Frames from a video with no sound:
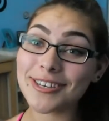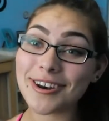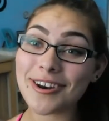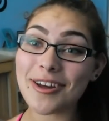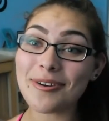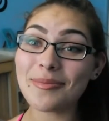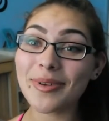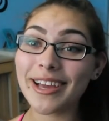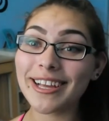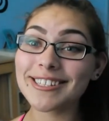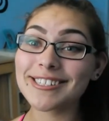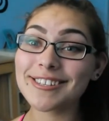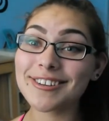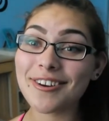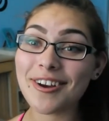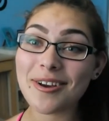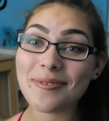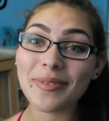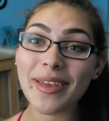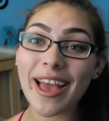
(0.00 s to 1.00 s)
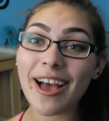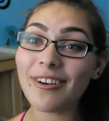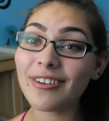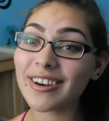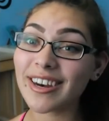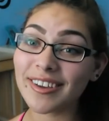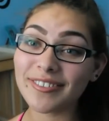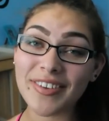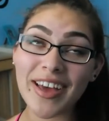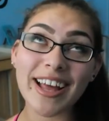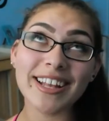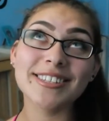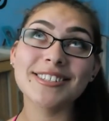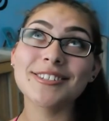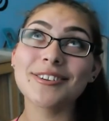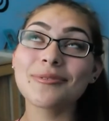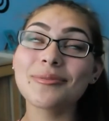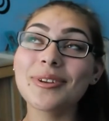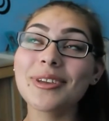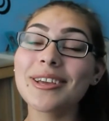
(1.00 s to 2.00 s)
it on my Instagram account, and I've had
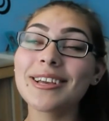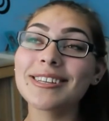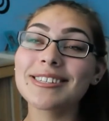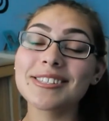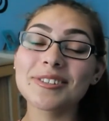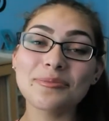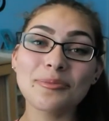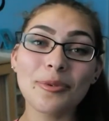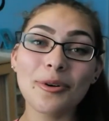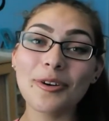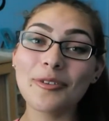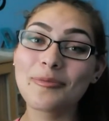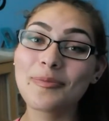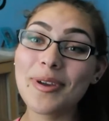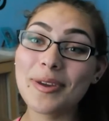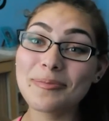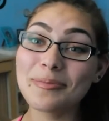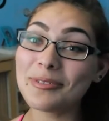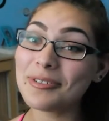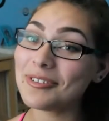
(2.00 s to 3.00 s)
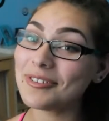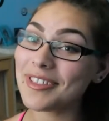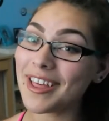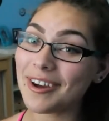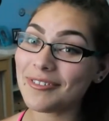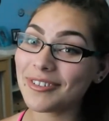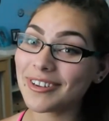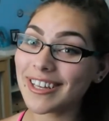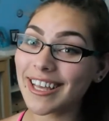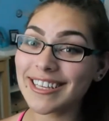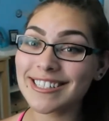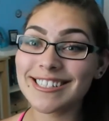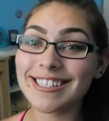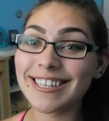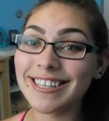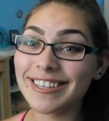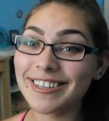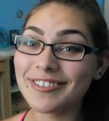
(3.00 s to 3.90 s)
so many supportive people that were like, Sydney,